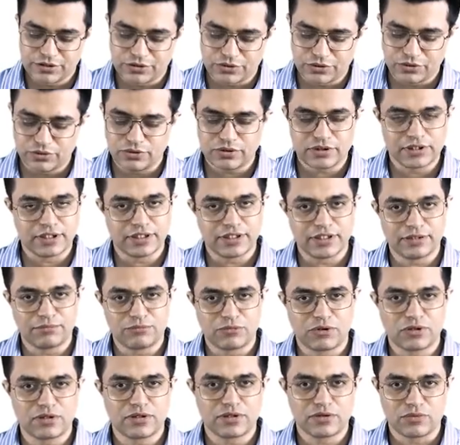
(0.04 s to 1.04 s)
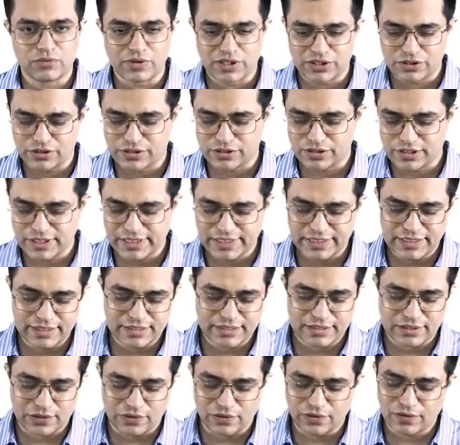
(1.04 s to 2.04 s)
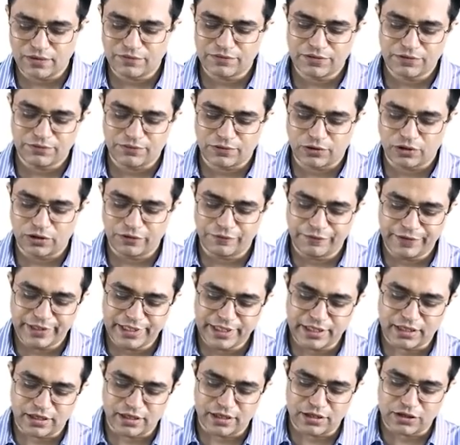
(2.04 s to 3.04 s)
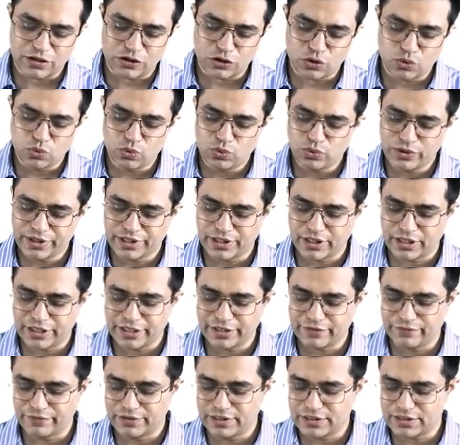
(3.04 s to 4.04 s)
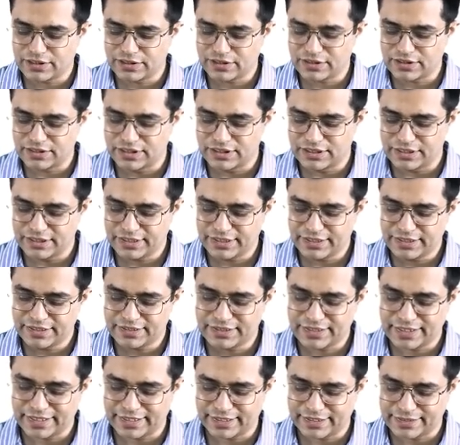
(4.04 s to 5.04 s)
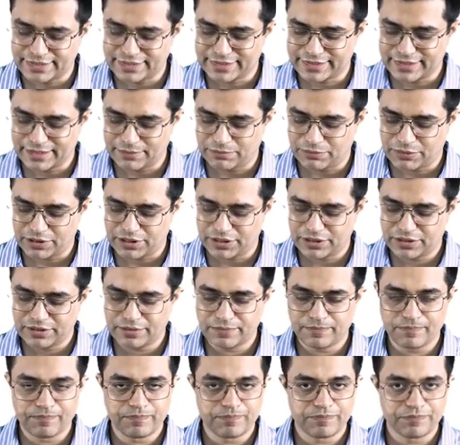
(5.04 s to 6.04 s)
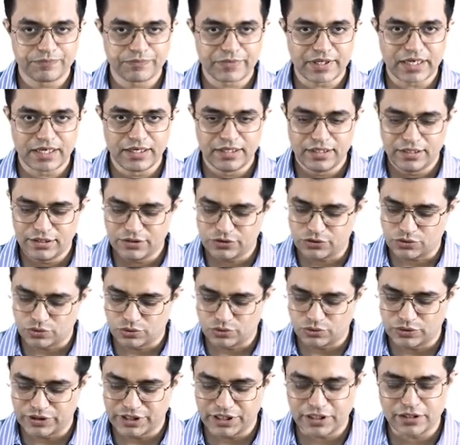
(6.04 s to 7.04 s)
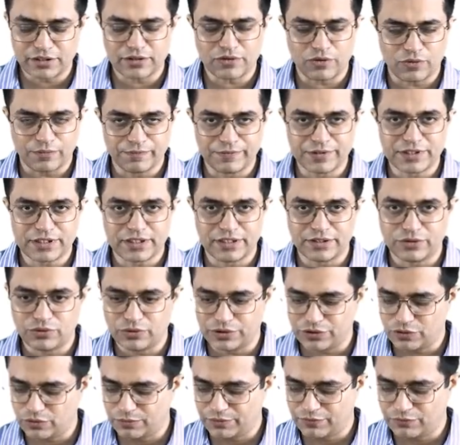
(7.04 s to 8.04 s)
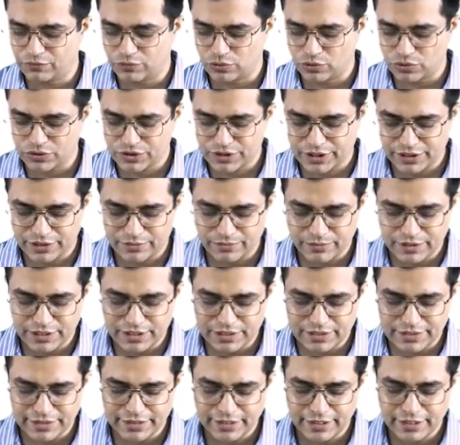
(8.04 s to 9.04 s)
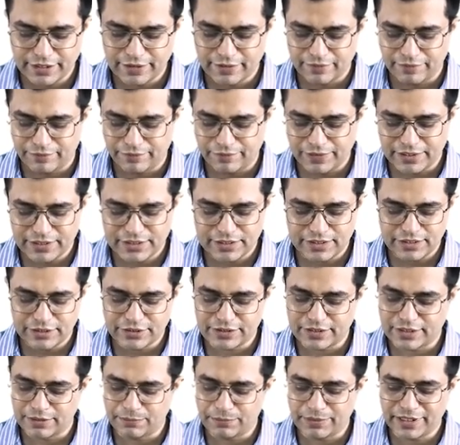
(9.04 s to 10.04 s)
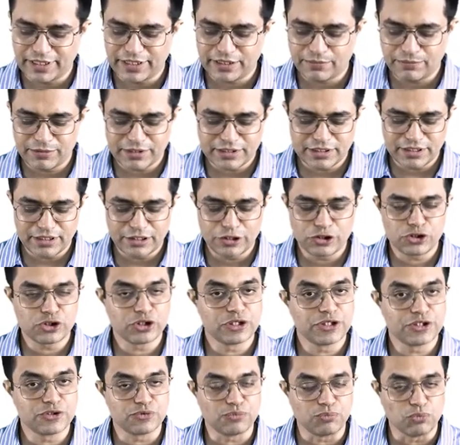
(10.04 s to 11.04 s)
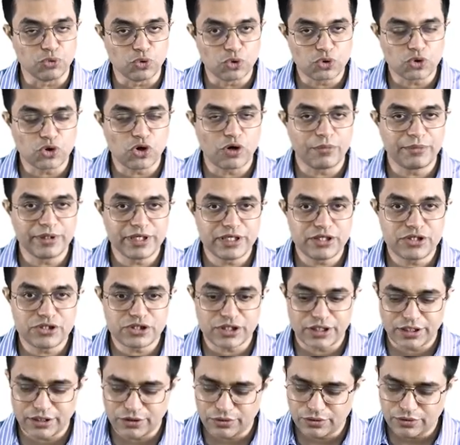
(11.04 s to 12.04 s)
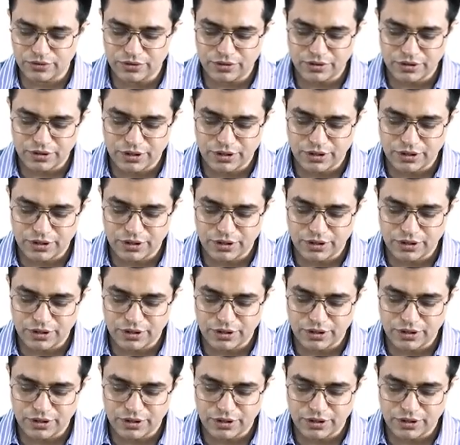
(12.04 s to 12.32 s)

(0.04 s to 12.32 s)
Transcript: So the model question says all of the following are true regarding Wilson's disease except. So there are obviously going to be four statements. First is hepatic presentation is more common in childhood.